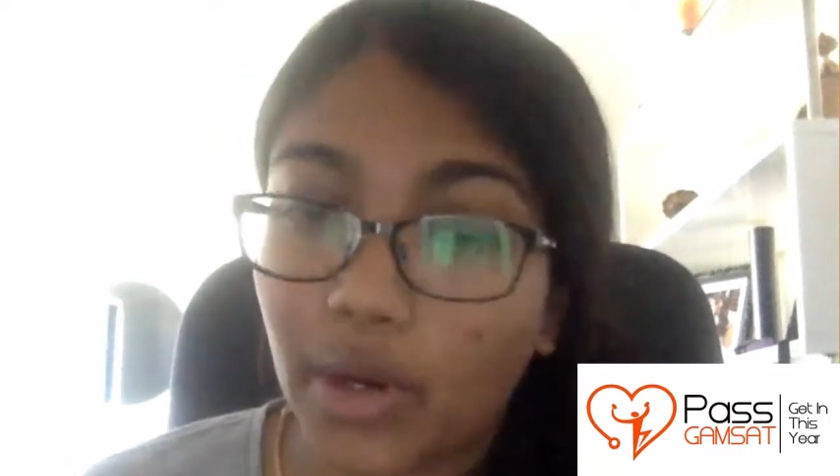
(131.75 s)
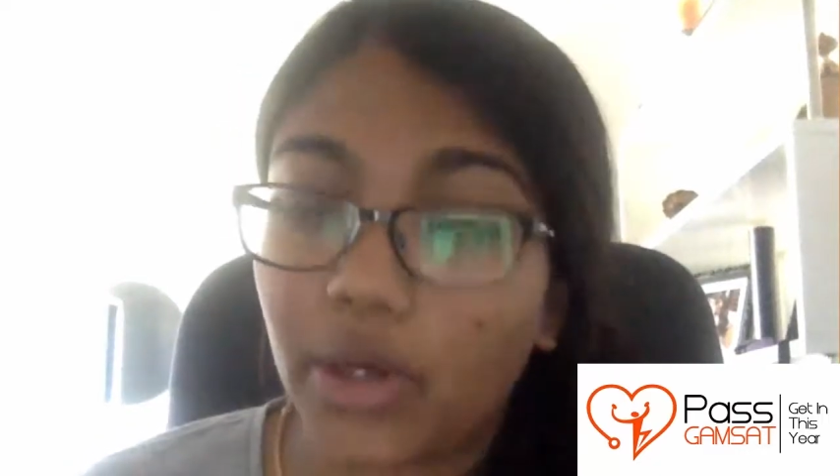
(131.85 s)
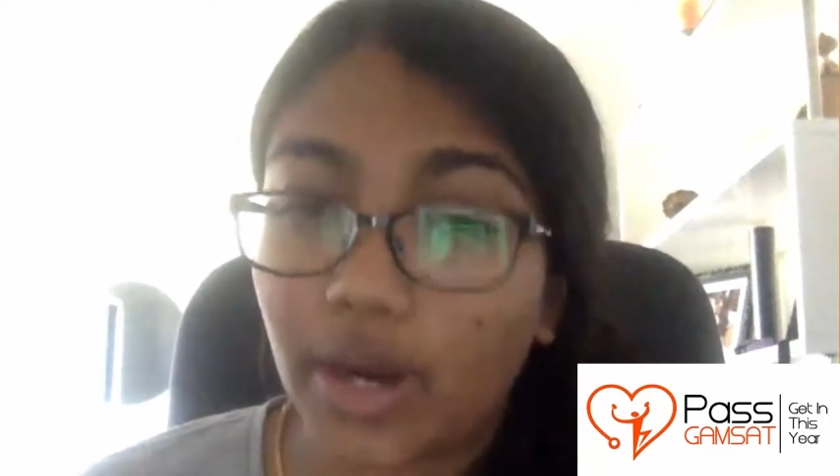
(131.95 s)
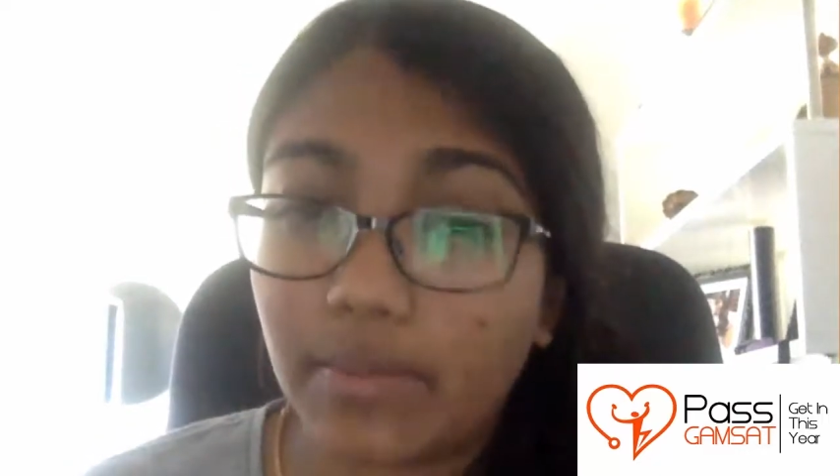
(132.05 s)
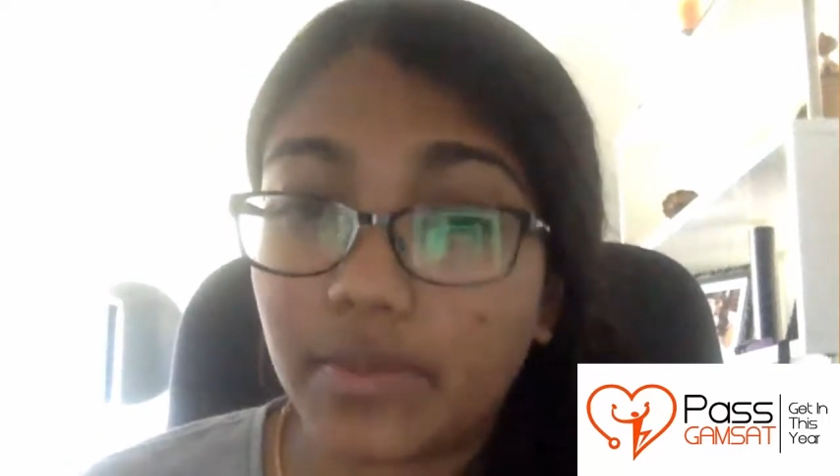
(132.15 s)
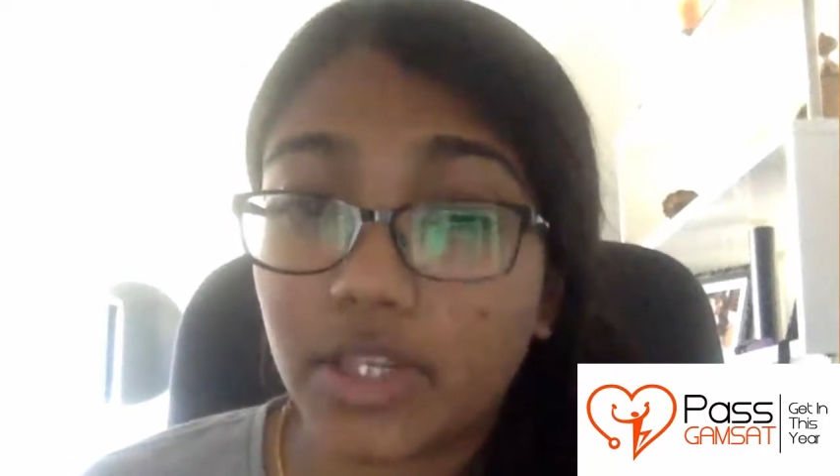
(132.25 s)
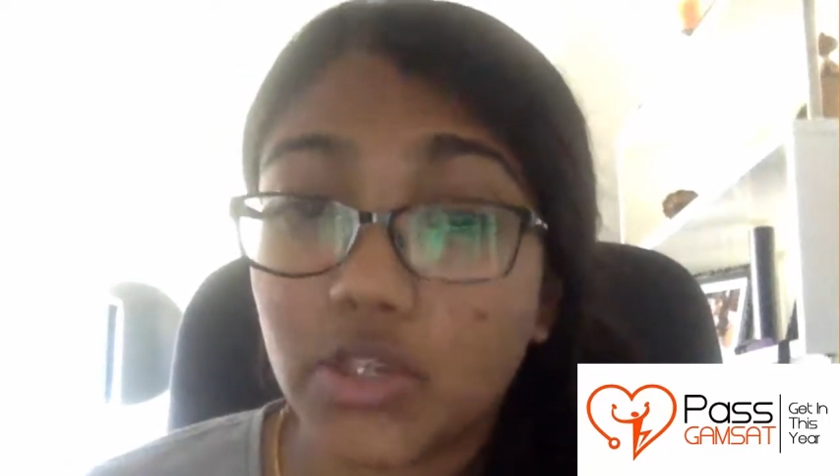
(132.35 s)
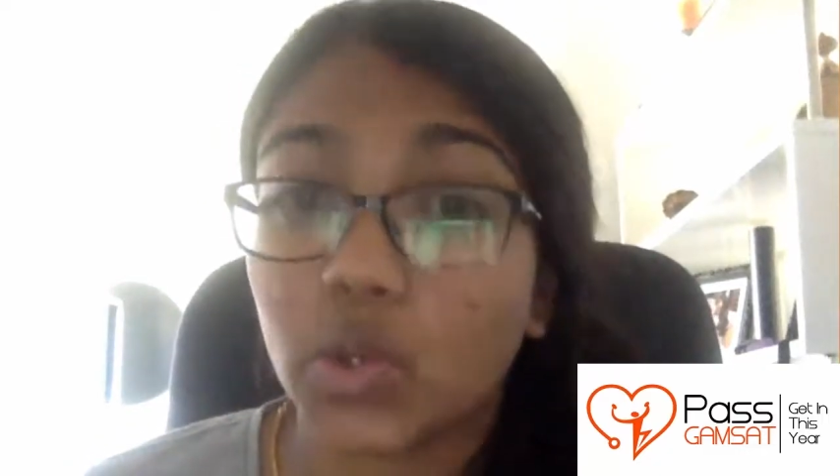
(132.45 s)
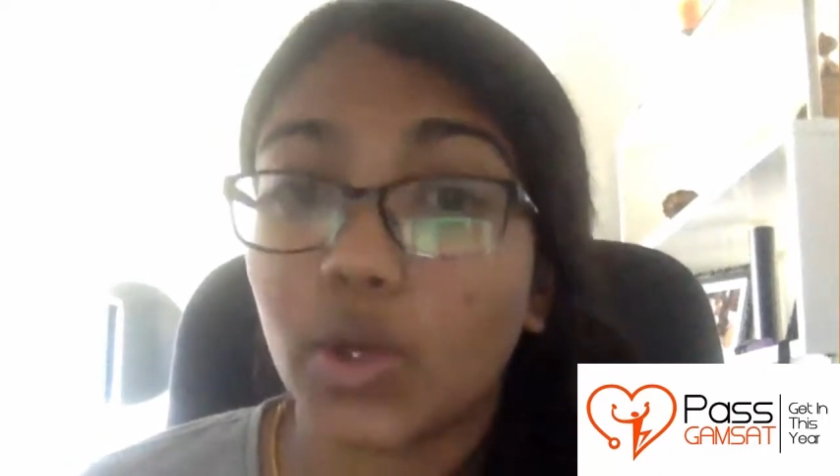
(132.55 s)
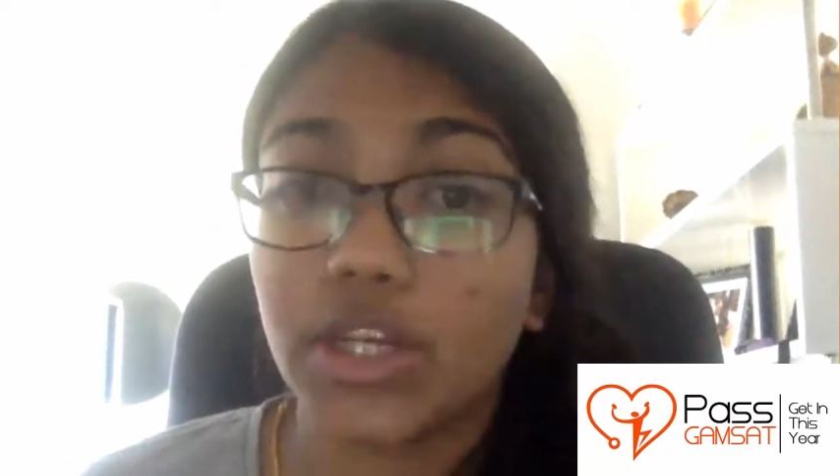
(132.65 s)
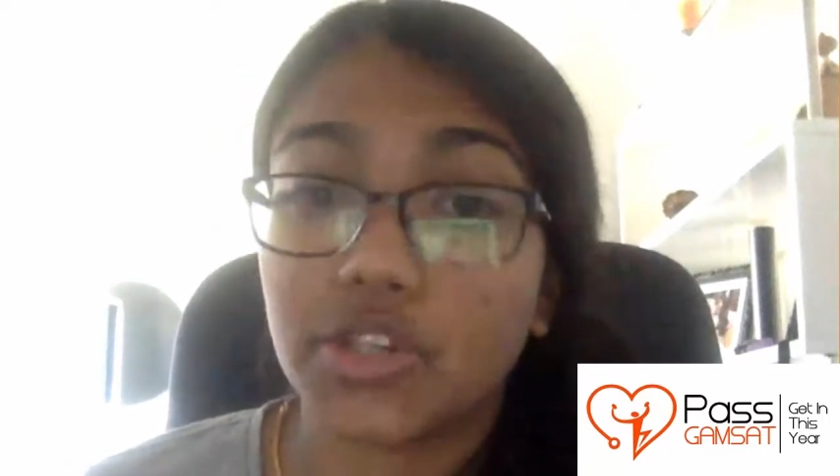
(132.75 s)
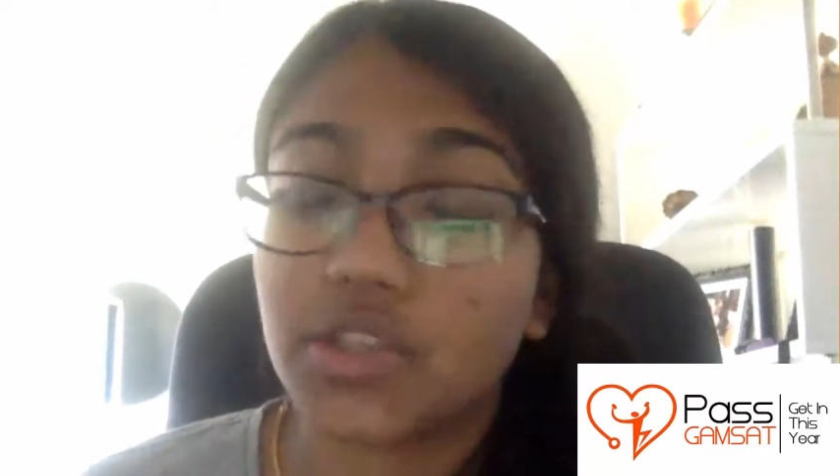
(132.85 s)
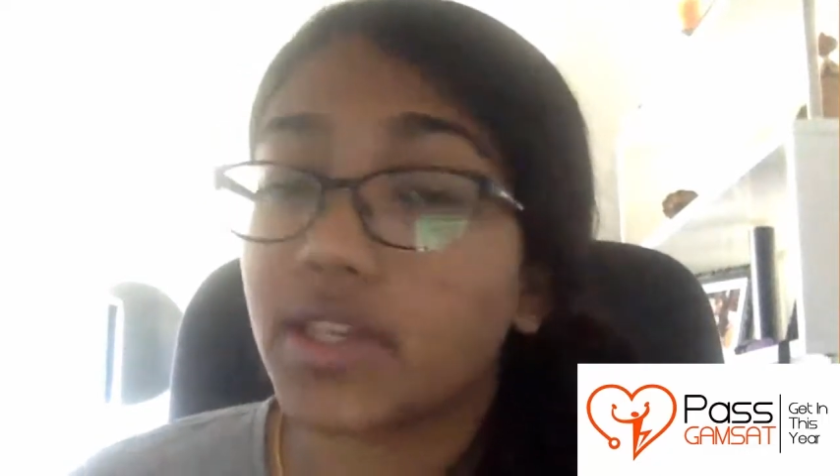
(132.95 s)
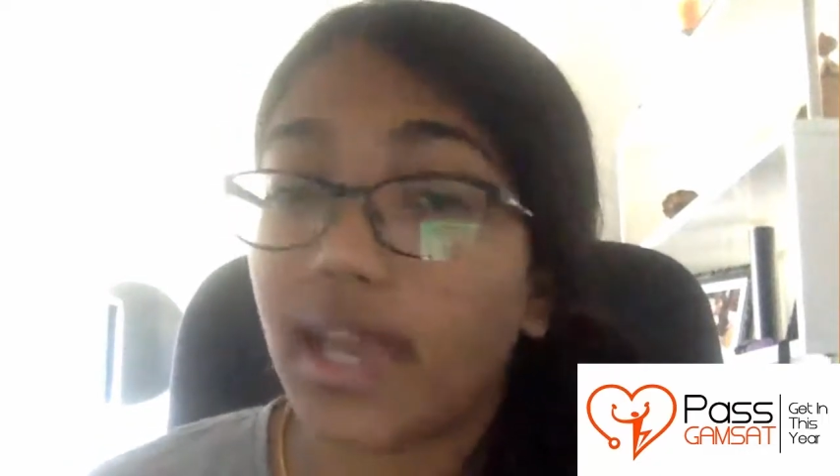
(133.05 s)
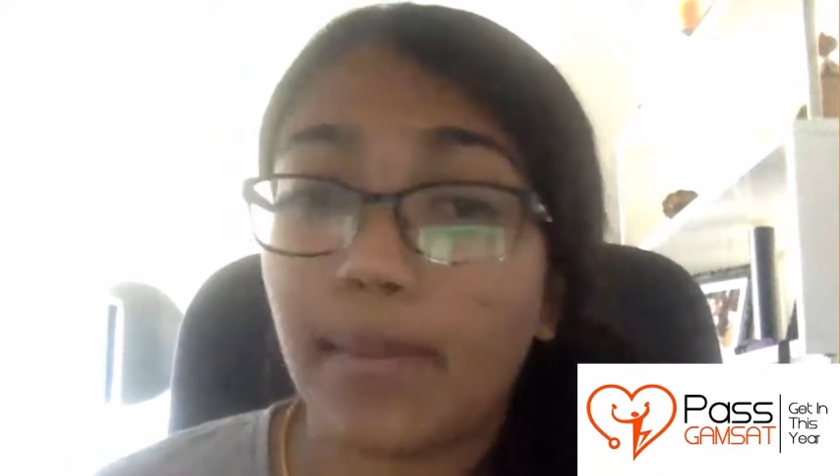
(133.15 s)
program to join
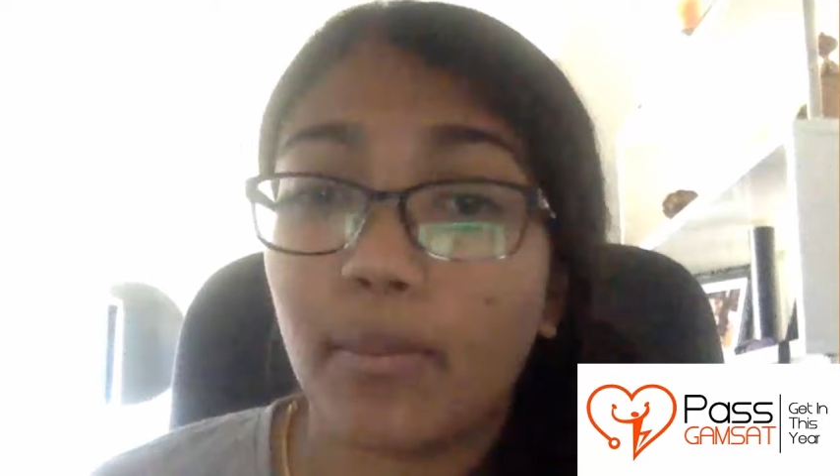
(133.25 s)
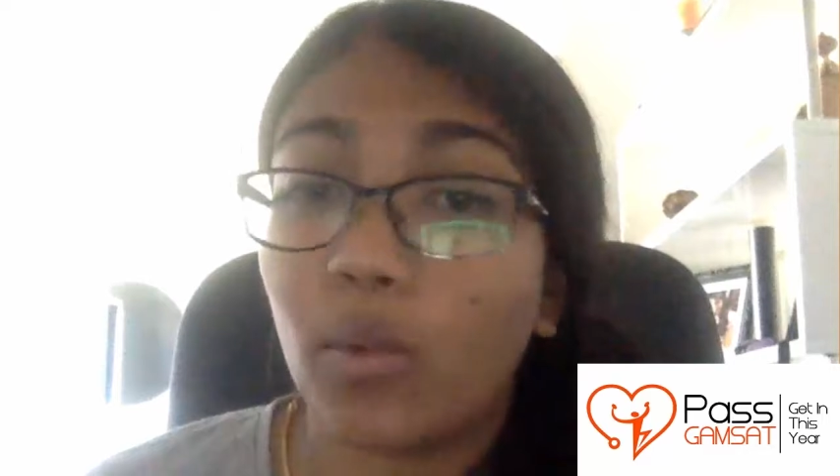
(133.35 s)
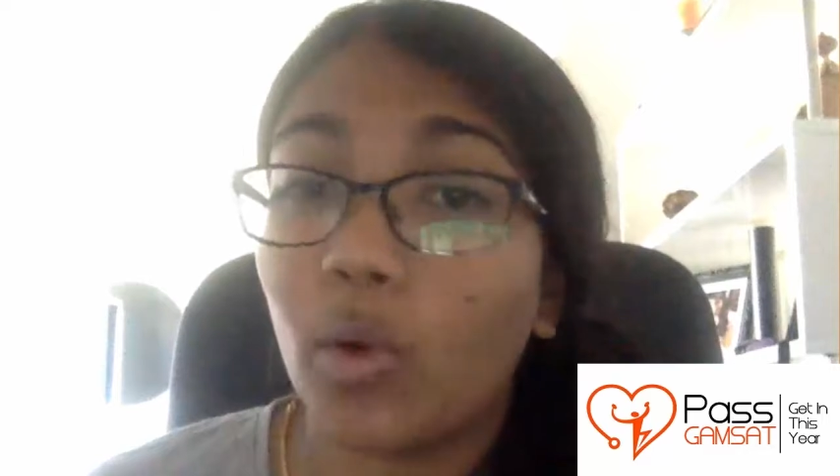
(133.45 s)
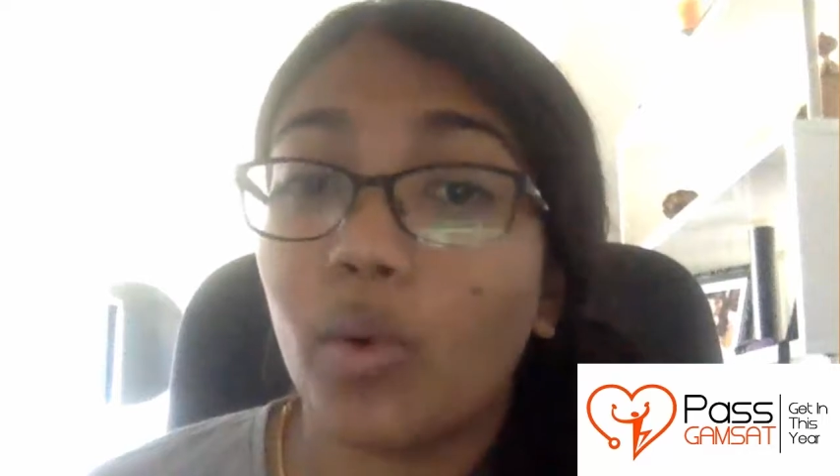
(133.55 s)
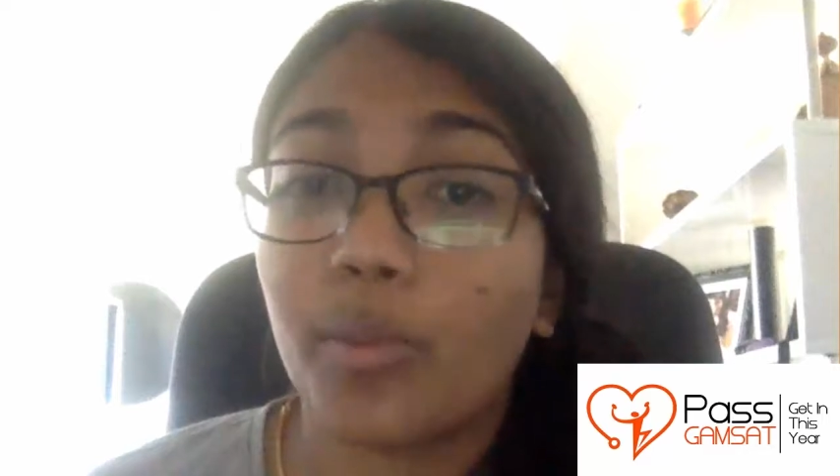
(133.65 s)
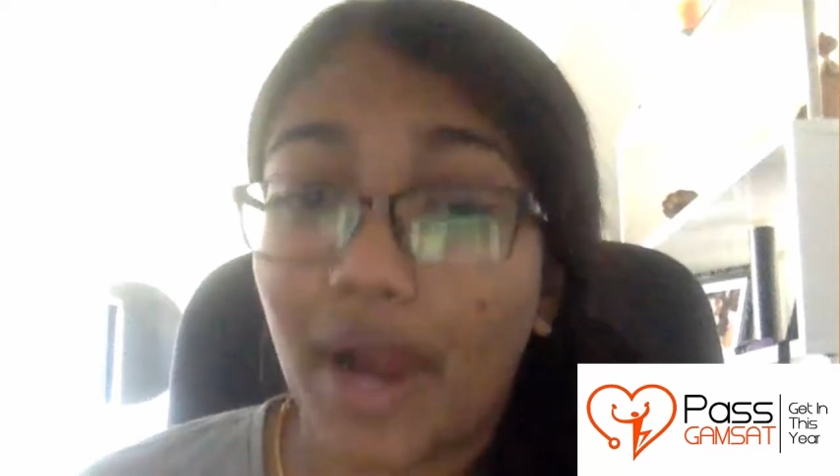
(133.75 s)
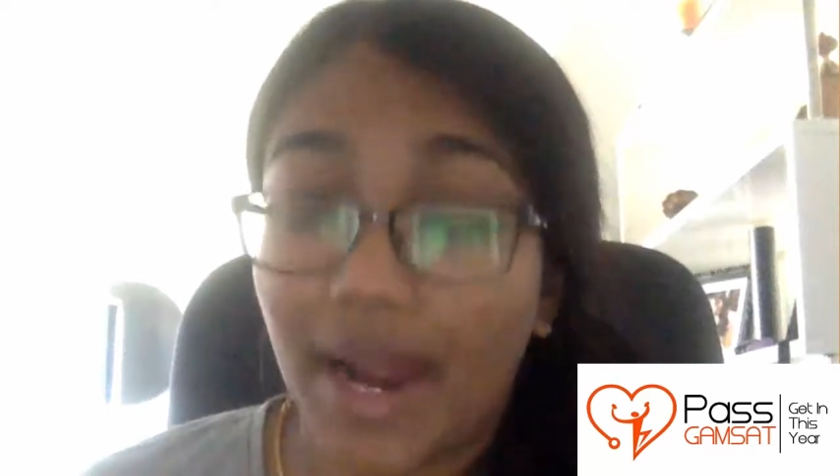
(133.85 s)
just to get more